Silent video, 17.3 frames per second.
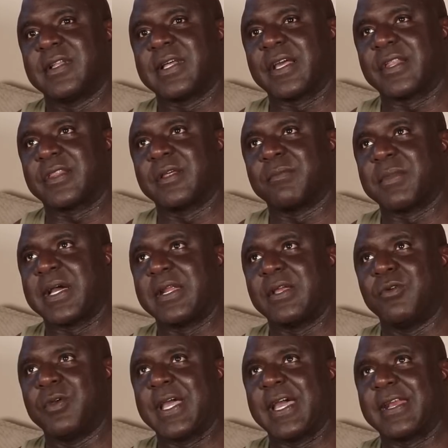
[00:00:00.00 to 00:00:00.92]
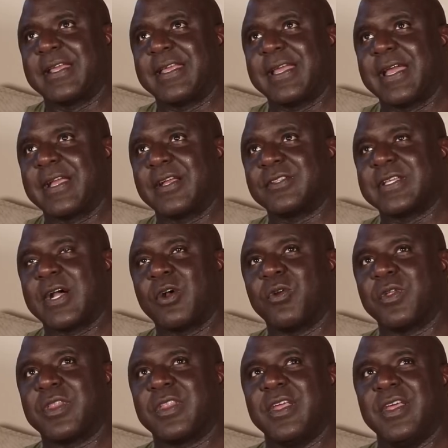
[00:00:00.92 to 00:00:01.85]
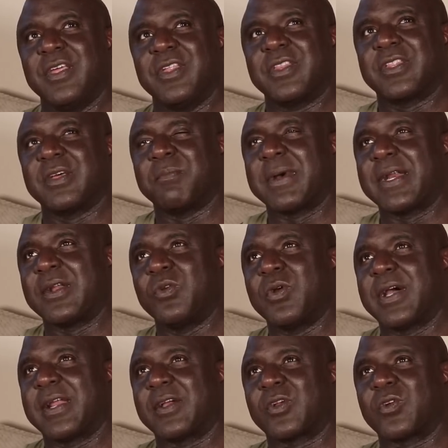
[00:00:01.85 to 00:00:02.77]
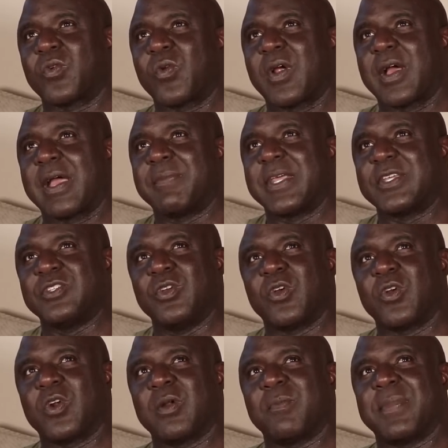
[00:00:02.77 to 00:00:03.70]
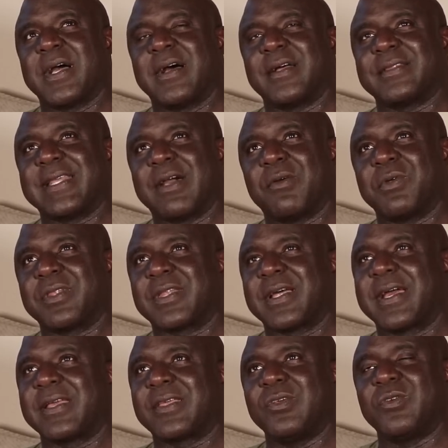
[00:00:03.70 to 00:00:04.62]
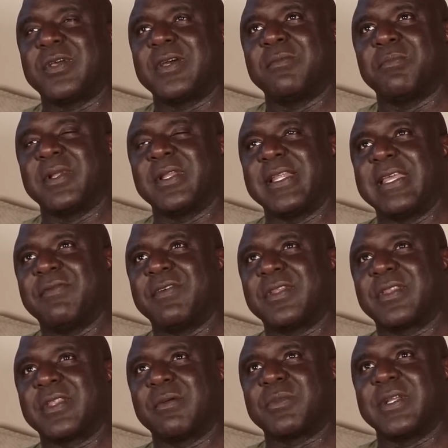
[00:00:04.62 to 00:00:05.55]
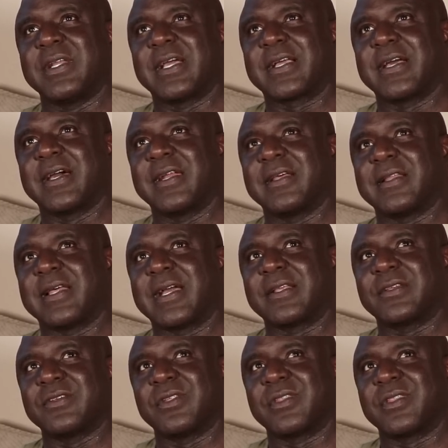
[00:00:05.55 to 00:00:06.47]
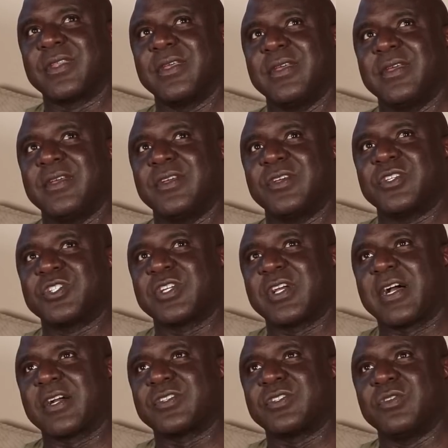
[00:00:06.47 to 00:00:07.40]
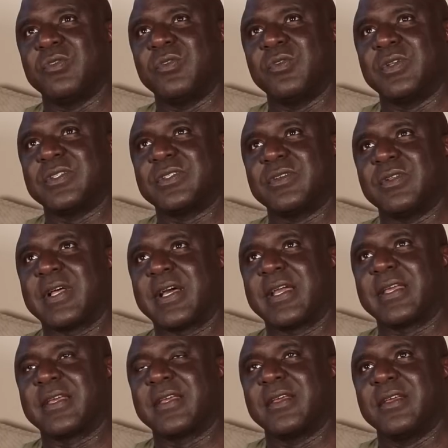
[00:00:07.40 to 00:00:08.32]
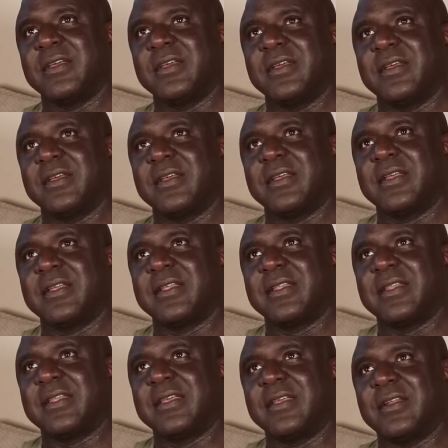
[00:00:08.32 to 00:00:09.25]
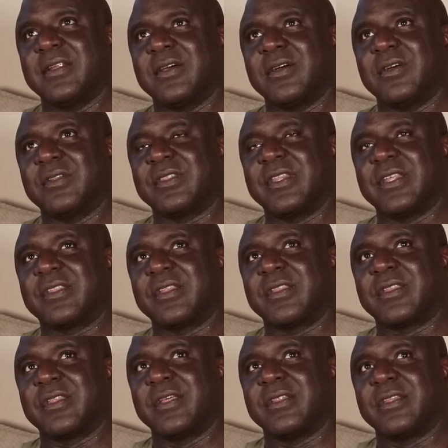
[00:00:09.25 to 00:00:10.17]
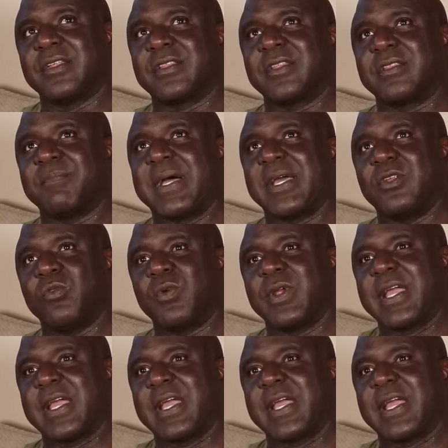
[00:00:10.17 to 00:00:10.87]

Like somebody who had a gang attack or somebody who had a crime that you heard about that was like, you couldn't believe it, something that kind of like just shocked you into like, you know, this is this is my new